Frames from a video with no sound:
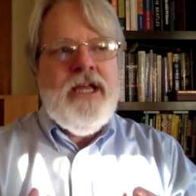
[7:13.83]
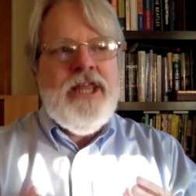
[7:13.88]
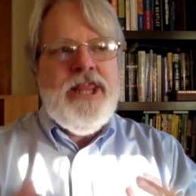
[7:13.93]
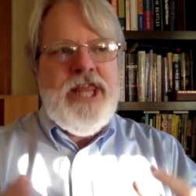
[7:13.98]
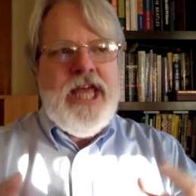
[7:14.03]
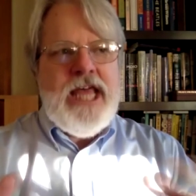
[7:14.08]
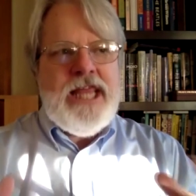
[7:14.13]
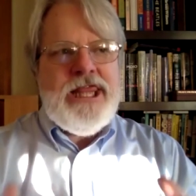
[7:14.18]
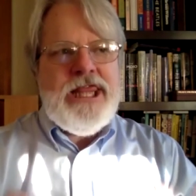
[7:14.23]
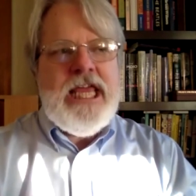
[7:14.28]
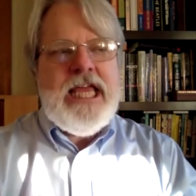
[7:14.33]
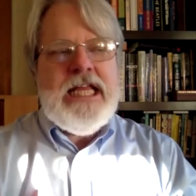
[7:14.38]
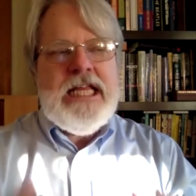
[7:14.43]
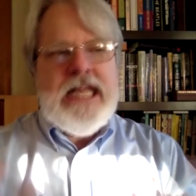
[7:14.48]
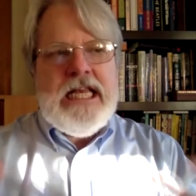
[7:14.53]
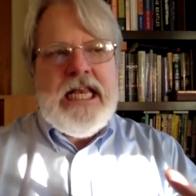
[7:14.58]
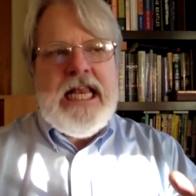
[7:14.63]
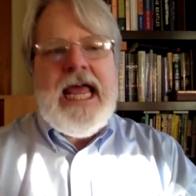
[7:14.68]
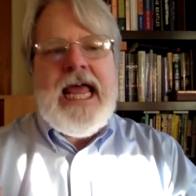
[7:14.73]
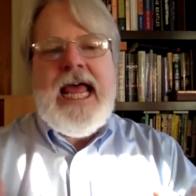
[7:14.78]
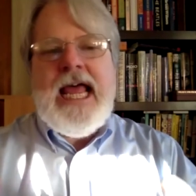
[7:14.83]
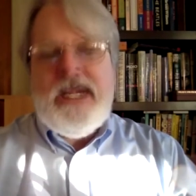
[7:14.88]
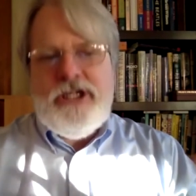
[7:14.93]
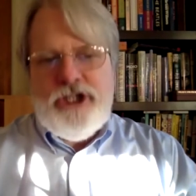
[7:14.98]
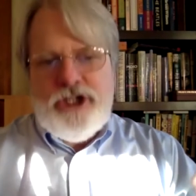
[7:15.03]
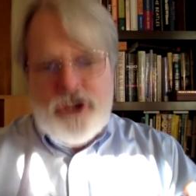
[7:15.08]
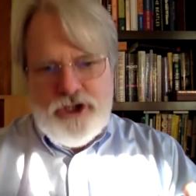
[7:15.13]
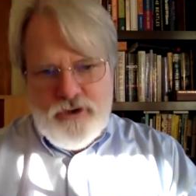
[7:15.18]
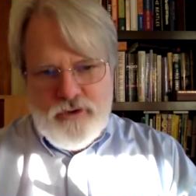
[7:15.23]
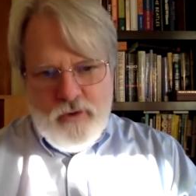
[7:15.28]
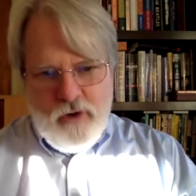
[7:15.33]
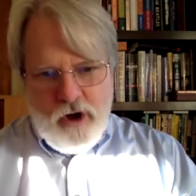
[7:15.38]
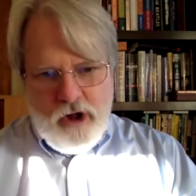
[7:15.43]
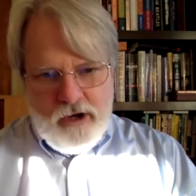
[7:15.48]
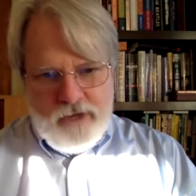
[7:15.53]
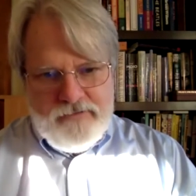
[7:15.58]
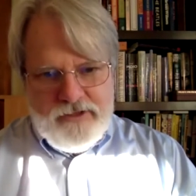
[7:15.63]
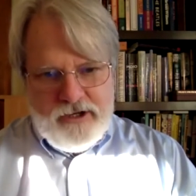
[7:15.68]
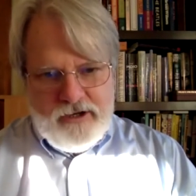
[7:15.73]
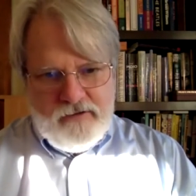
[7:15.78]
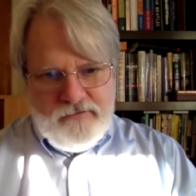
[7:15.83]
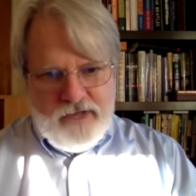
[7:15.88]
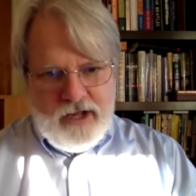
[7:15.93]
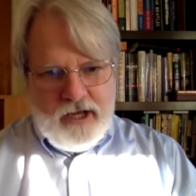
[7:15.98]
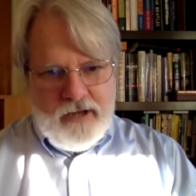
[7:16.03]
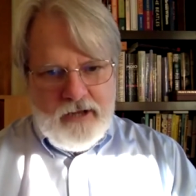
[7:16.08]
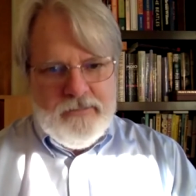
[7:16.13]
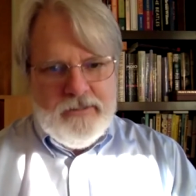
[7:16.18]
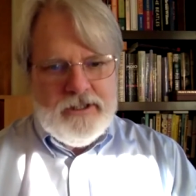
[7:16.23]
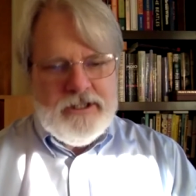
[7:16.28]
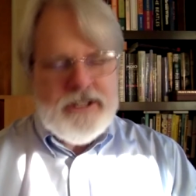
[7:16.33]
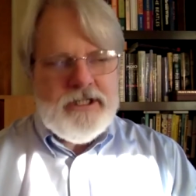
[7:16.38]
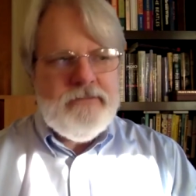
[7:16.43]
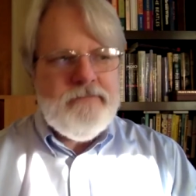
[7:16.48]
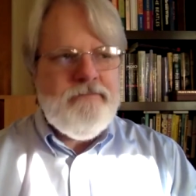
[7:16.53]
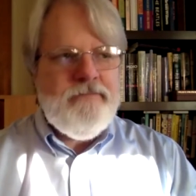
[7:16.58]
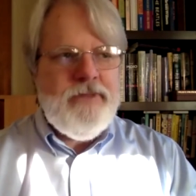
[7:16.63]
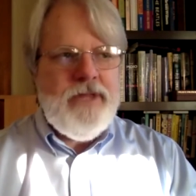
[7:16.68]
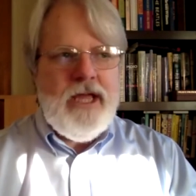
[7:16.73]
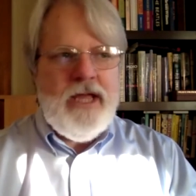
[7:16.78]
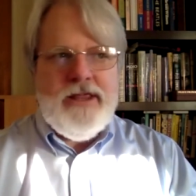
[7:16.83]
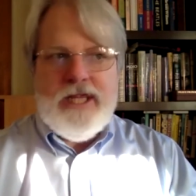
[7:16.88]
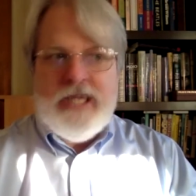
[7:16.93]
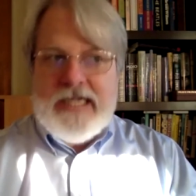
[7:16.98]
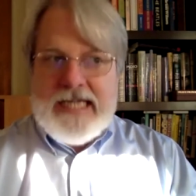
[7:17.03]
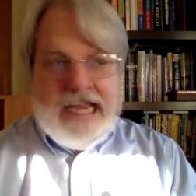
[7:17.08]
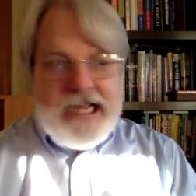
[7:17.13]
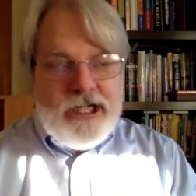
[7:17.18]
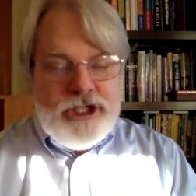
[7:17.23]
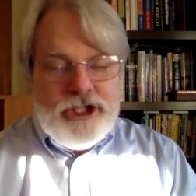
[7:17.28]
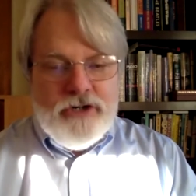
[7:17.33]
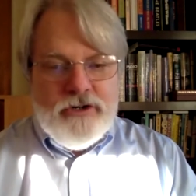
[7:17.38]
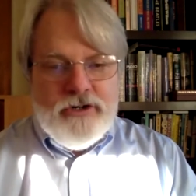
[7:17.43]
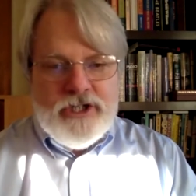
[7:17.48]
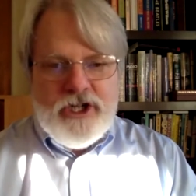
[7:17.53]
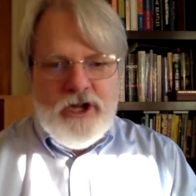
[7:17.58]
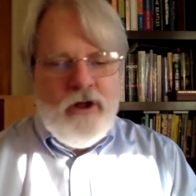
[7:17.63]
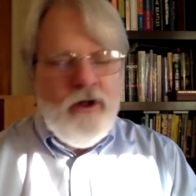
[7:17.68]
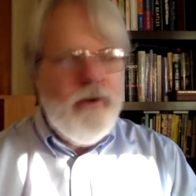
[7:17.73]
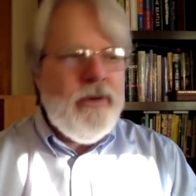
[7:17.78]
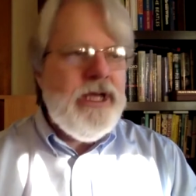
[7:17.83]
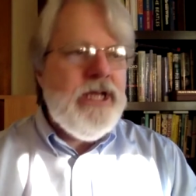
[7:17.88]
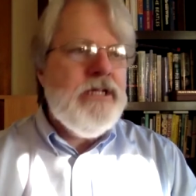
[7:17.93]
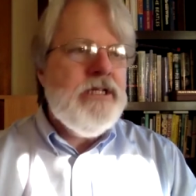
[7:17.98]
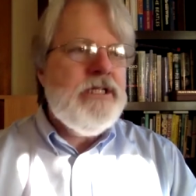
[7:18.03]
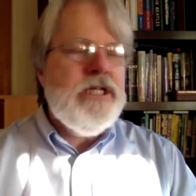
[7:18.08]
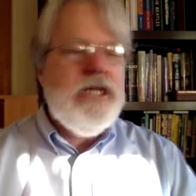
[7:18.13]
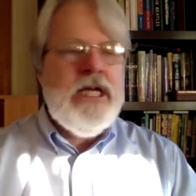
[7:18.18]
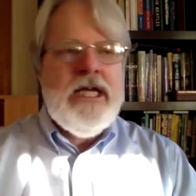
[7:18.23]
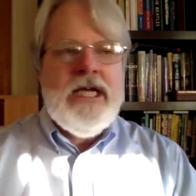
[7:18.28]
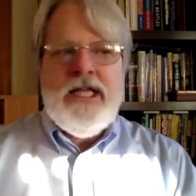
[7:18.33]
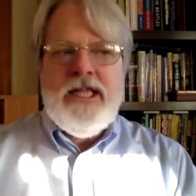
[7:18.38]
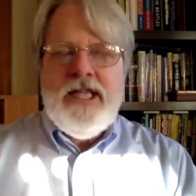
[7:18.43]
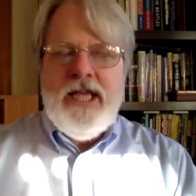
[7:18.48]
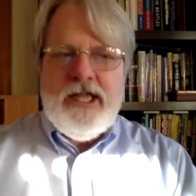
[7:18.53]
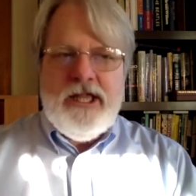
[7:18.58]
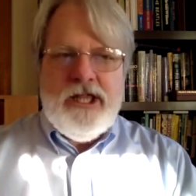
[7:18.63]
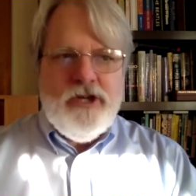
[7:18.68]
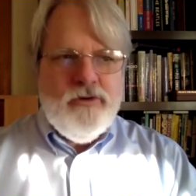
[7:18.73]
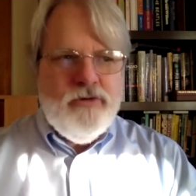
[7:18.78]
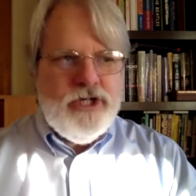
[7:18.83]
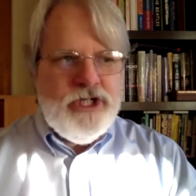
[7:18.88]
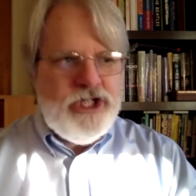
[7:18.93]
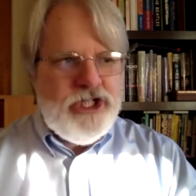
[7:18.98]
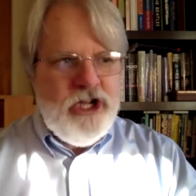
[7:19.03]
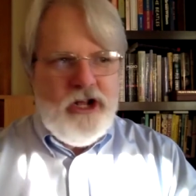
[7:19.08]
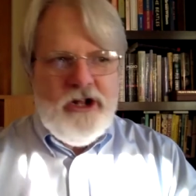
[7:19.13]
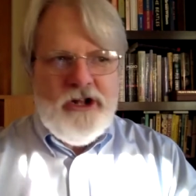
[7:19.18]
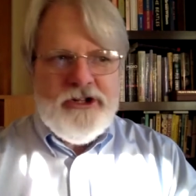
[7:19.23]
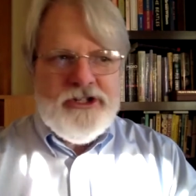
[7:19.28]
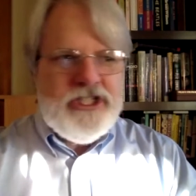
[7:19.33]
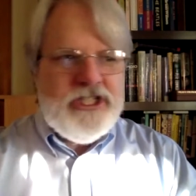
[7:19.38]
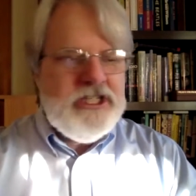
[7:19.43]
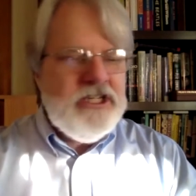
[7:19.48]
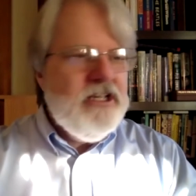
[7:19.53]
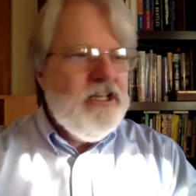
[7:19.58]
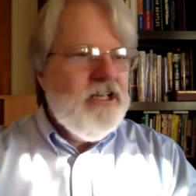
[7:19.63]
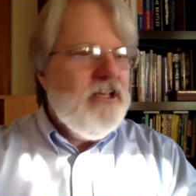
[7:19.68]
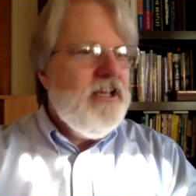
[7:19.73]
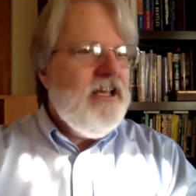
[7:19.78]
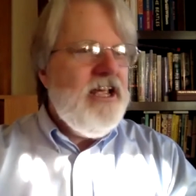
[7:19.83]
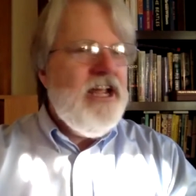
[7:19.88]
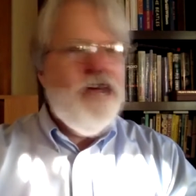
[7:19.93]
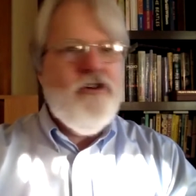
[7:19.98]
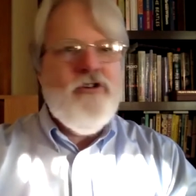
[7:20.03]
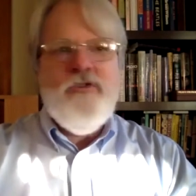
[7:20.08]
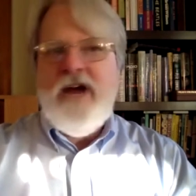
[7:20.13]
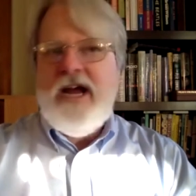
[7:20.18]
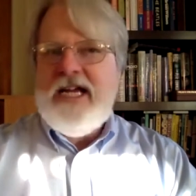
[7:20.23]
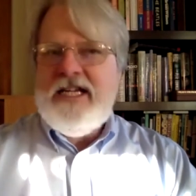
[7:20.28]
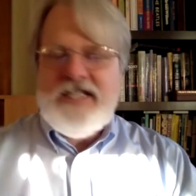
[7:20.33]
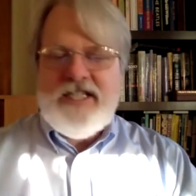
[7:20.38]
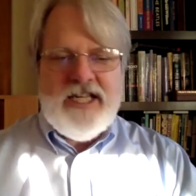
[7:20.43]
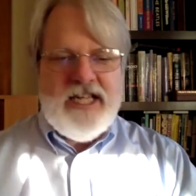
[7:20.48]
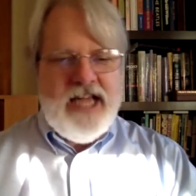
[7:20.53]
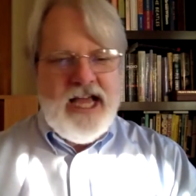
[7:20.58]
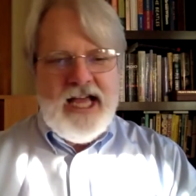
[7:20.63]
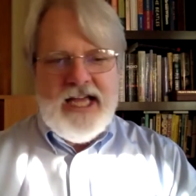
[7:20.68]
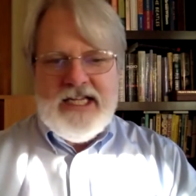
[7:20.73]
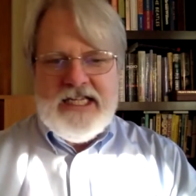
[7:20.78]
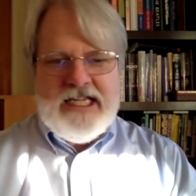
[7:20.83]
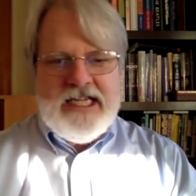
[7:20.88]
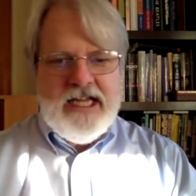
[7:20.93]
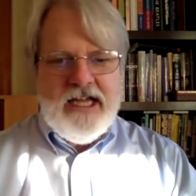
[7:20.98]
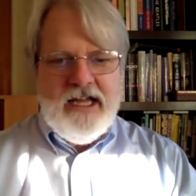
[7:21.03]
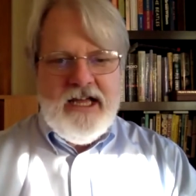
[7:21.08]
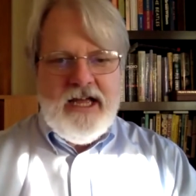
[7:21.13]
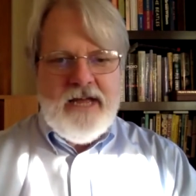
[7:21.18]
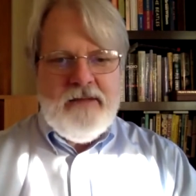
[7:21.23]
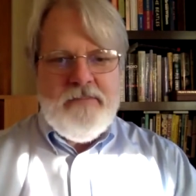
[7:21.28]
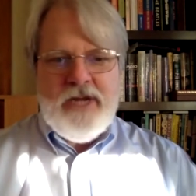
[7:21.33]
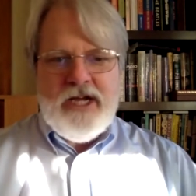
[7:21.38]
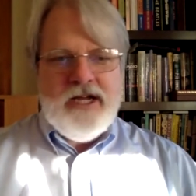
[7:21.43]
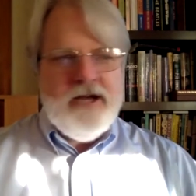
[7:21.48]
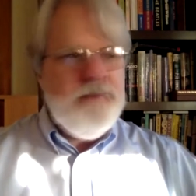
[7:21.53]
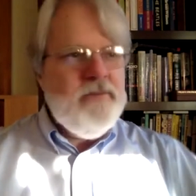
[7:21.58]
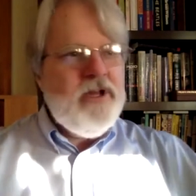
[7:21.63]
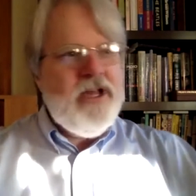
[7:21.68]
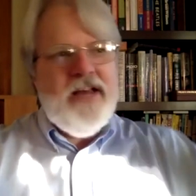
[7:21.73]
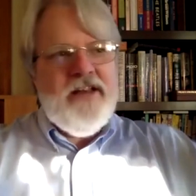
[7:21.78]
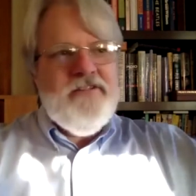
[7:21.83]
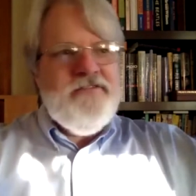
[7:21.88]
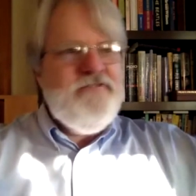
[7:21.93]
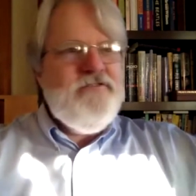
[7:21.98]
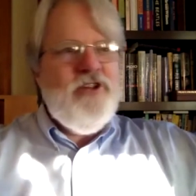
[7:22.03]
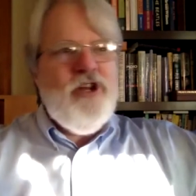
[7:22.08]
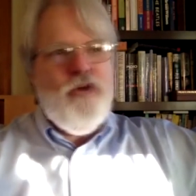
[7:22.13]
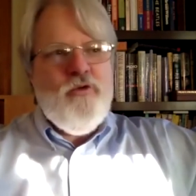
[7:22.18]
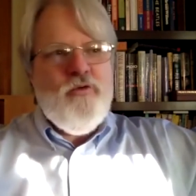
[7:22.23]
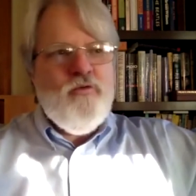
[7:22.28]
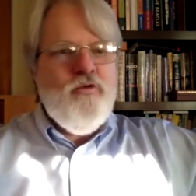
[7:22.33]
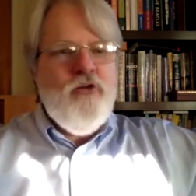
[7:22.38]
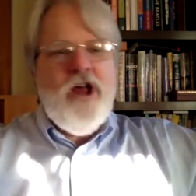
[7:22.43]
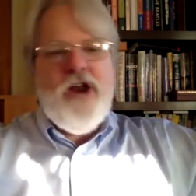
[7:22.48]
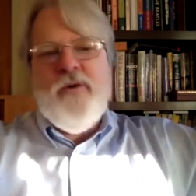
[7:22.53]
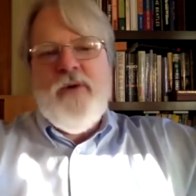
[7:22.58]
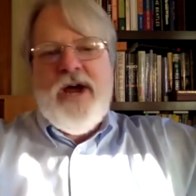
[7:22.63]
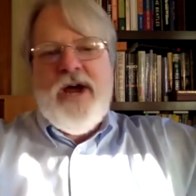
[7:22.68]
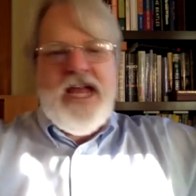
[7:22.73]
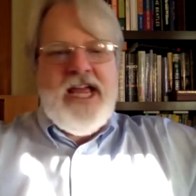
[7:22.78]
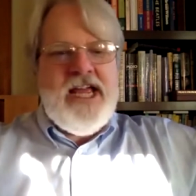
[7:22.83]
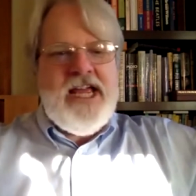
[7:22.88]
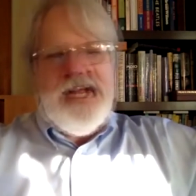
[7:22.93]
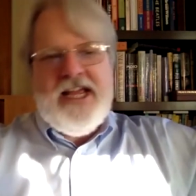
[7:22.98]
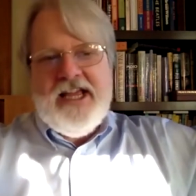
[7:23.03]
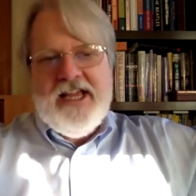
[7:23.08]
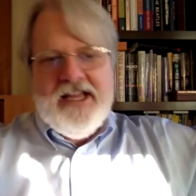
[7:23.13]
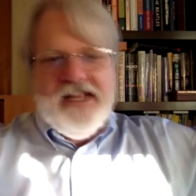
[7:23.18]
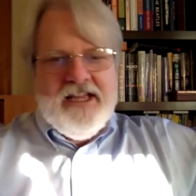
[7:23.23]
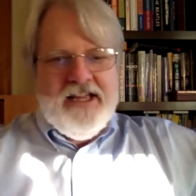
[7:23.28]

that then led to all of the developments. And the danger is always that the results erase the idea and become kind of, runaway